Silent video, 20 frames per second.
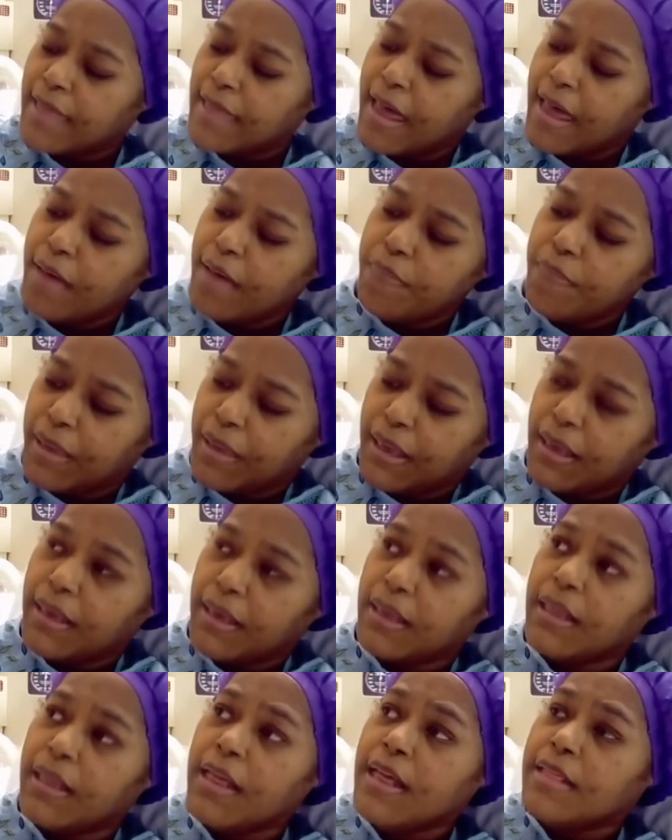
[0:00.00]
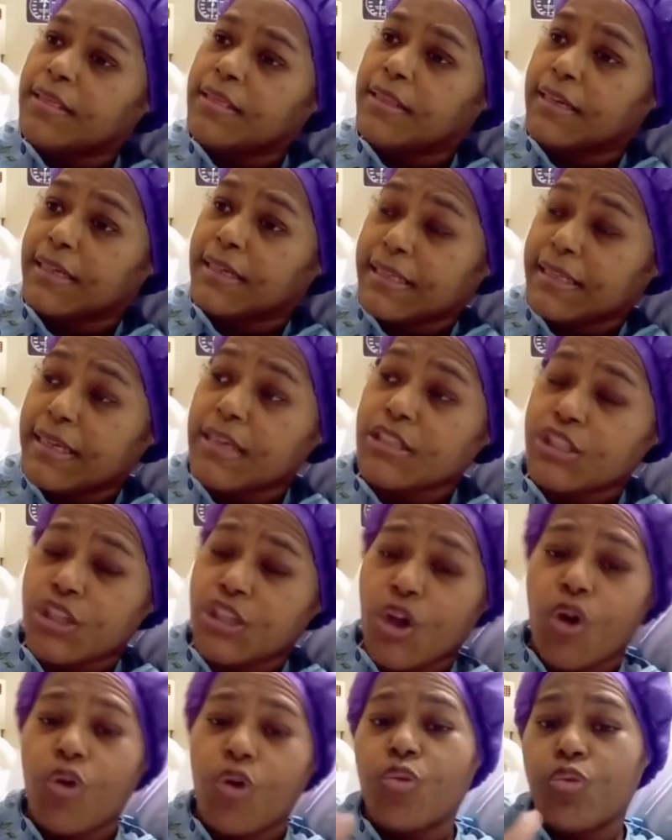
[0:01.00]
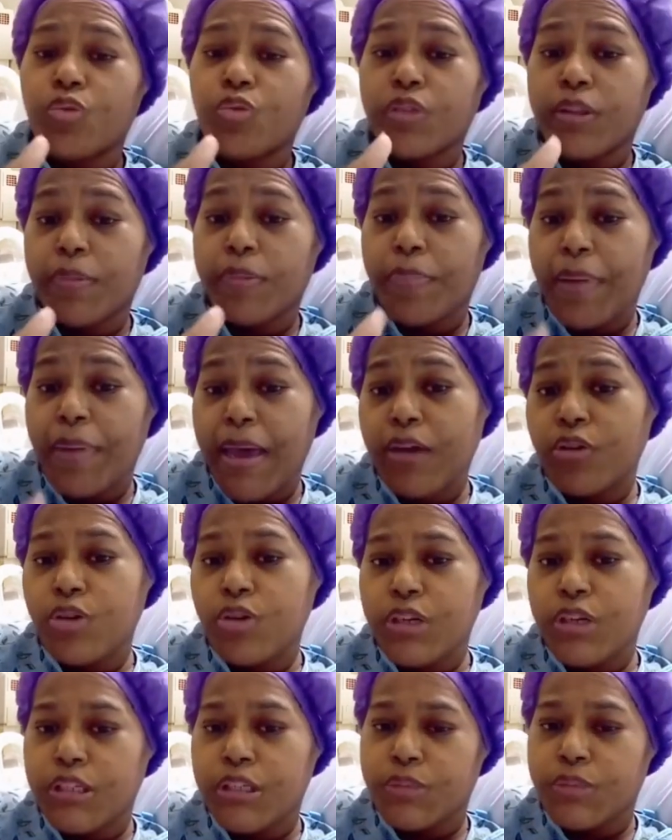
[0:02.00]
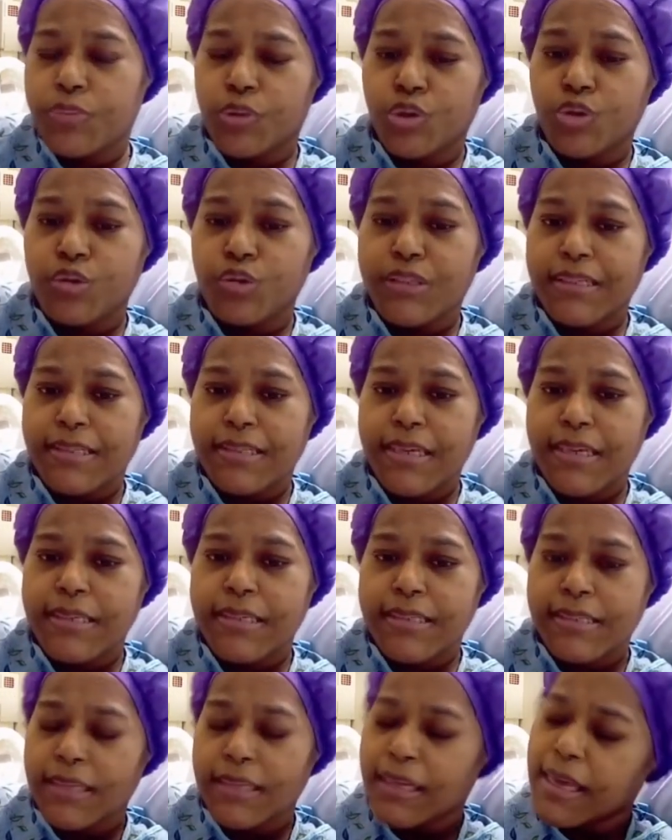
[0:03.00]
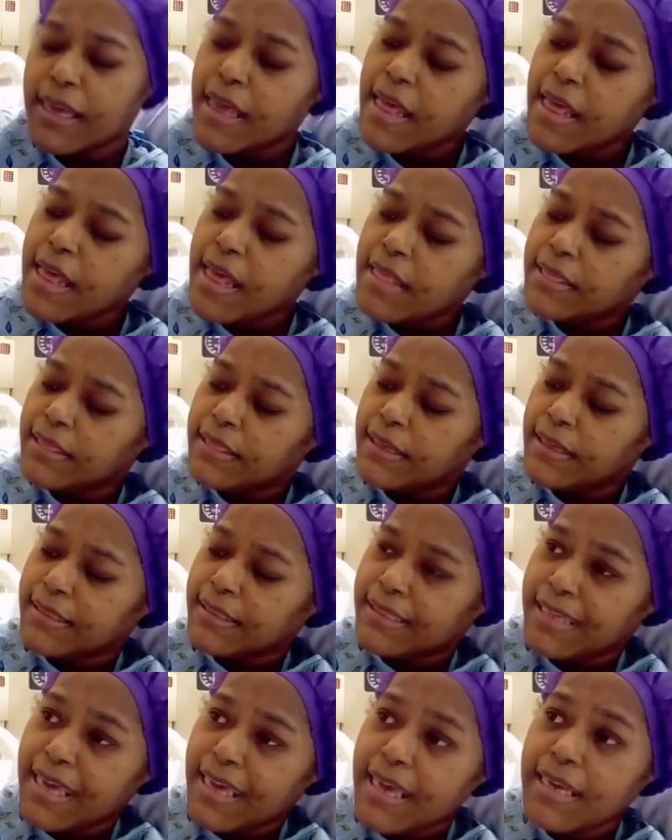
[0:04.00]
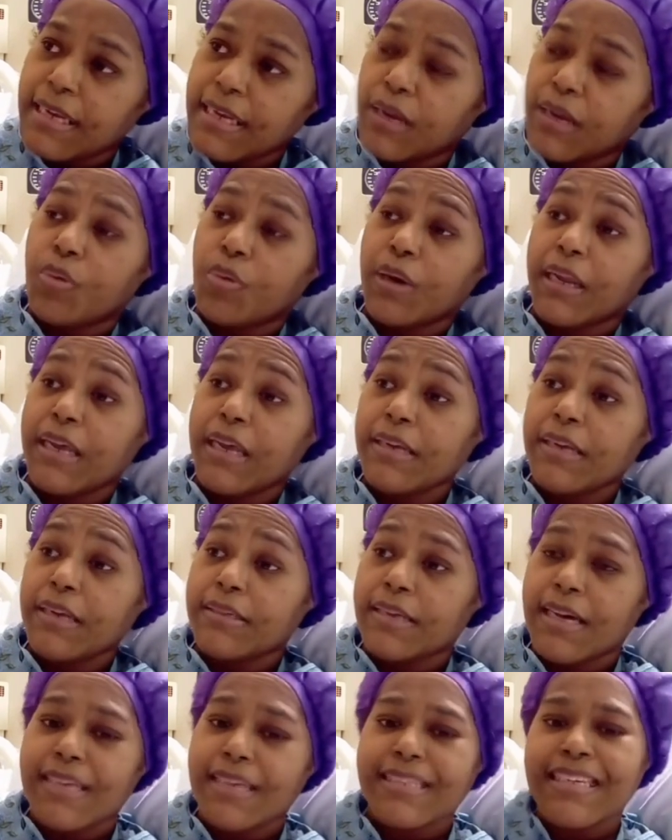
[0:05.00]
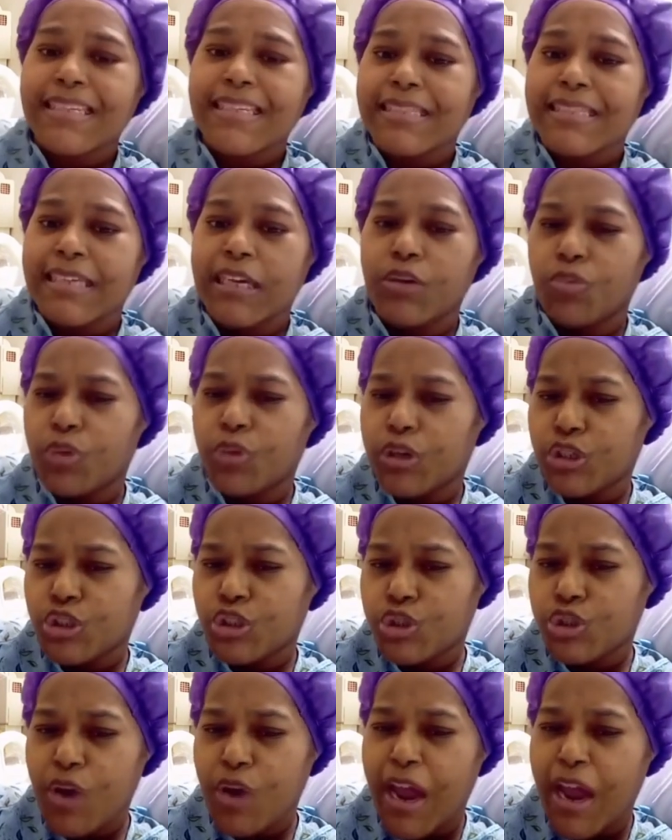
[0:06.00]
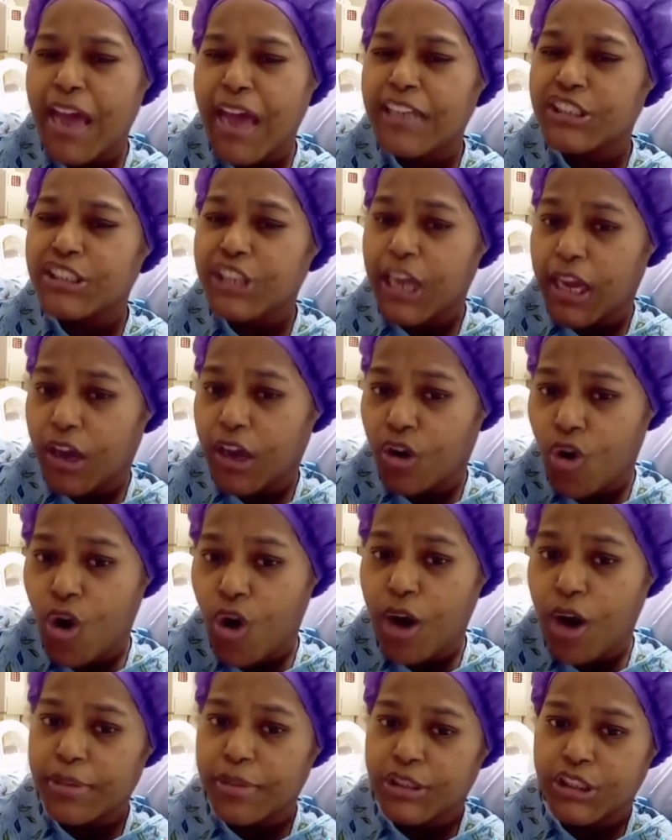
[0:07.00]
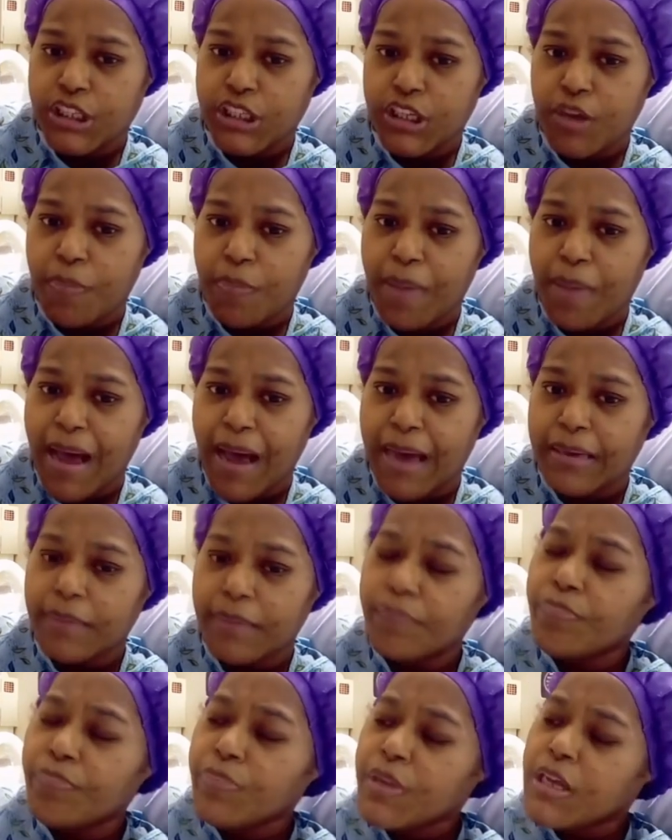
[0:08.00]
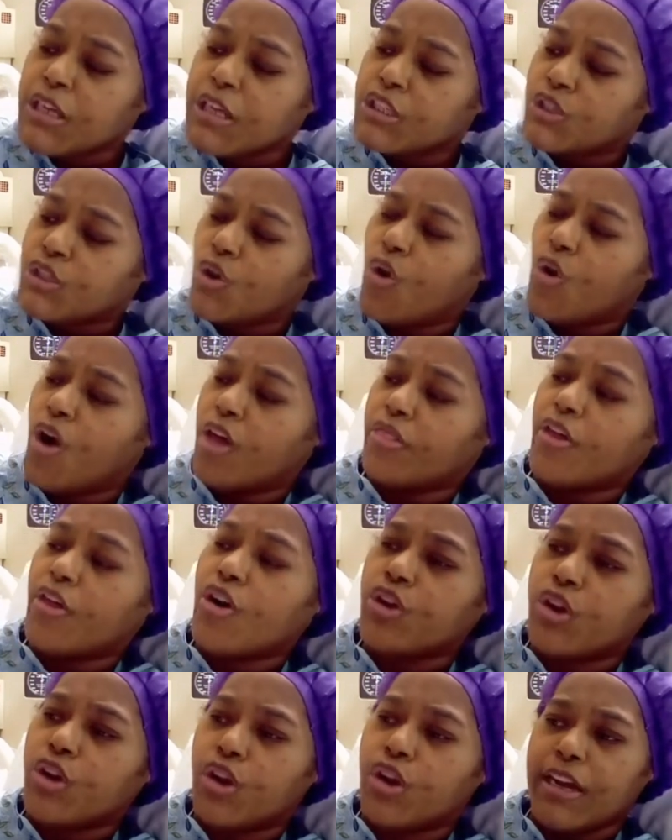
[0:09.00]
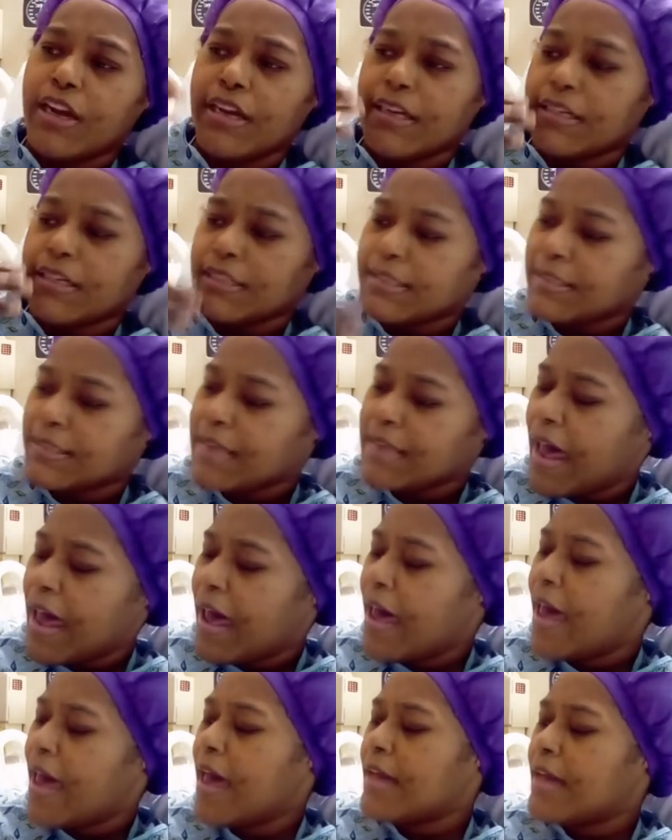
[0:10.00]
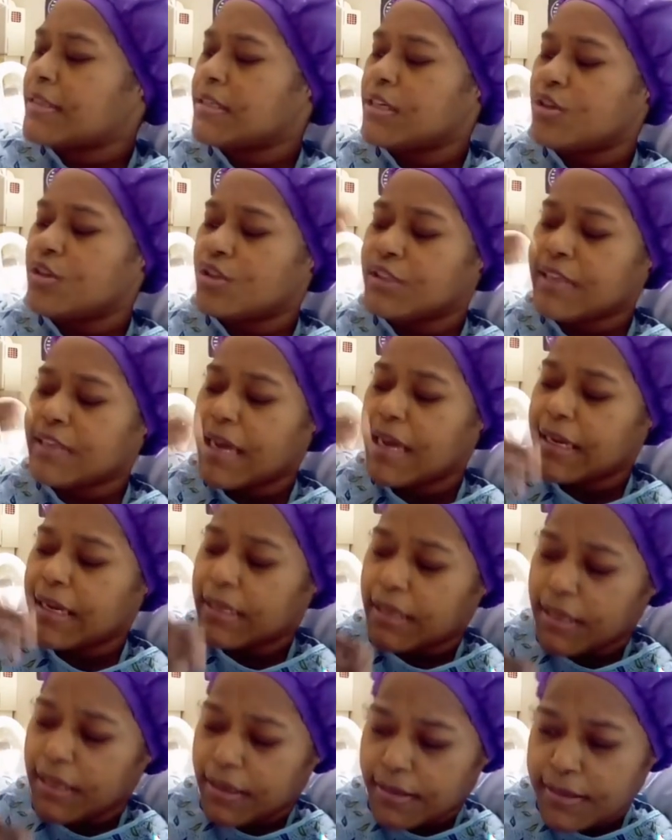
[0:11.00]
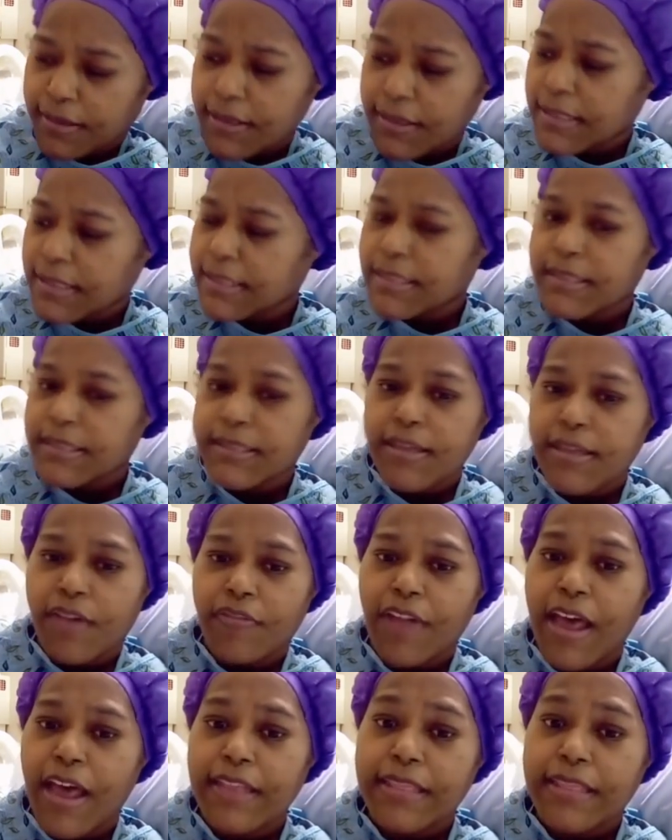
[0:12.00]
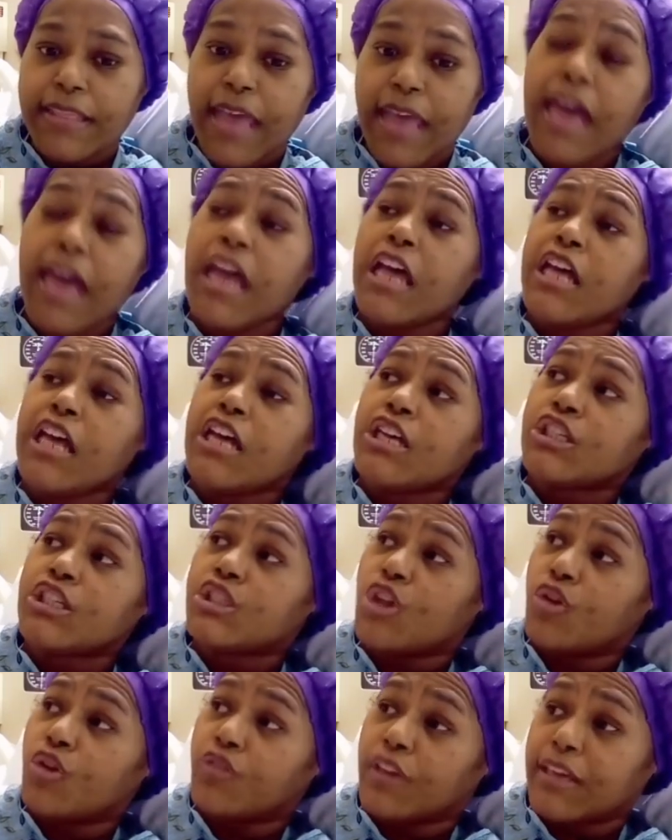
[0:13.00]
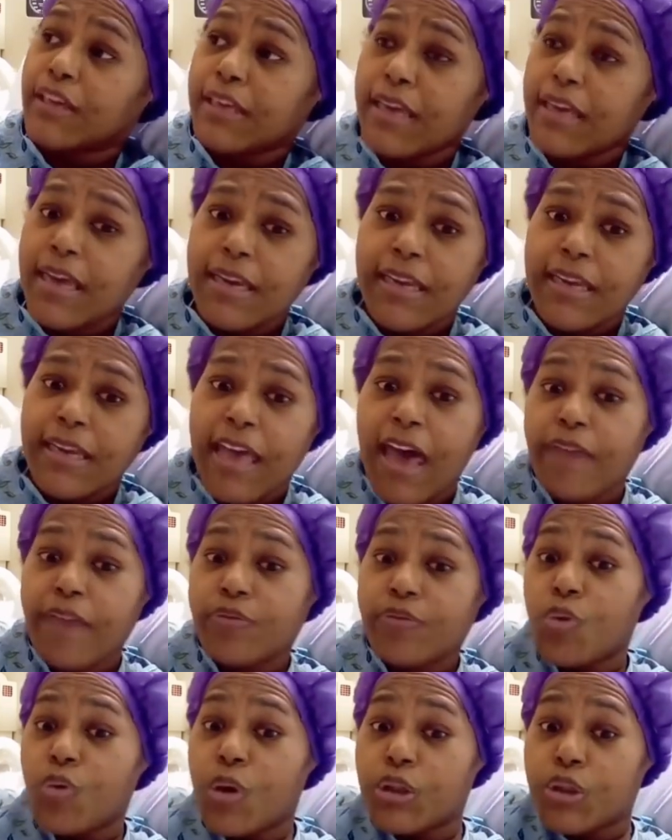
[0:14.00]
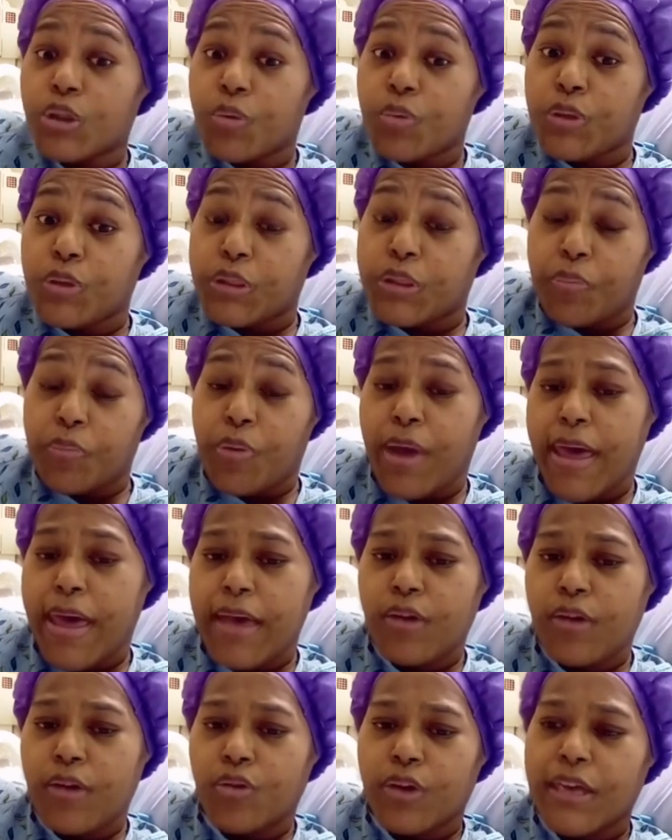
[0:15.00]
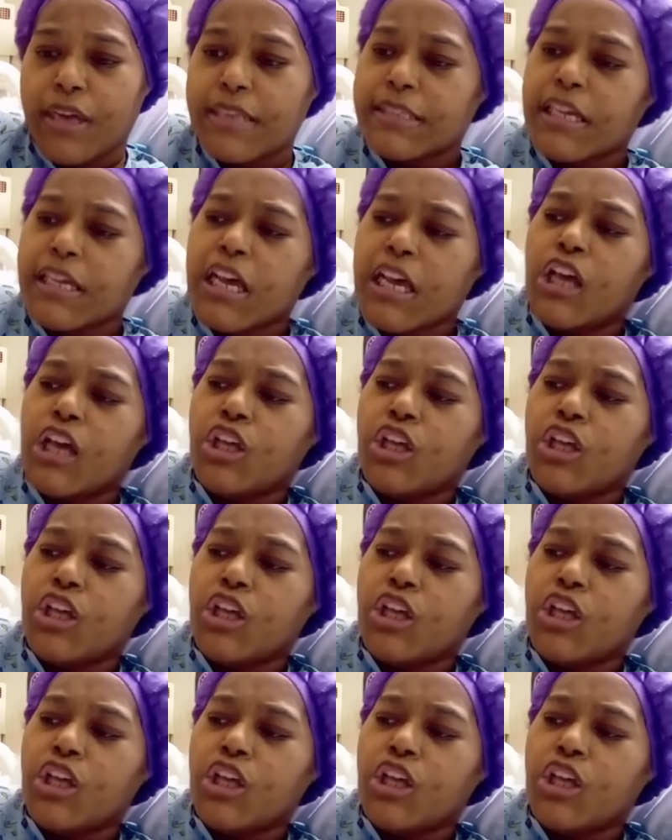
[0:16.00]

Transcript: That means the pancreas produces insulin. The kidney, what it does is get rid of trash and garbage in your body. So although you're eating snacks and you're taking in cookies and stuff like that, so the kidney have to work with the pancreas.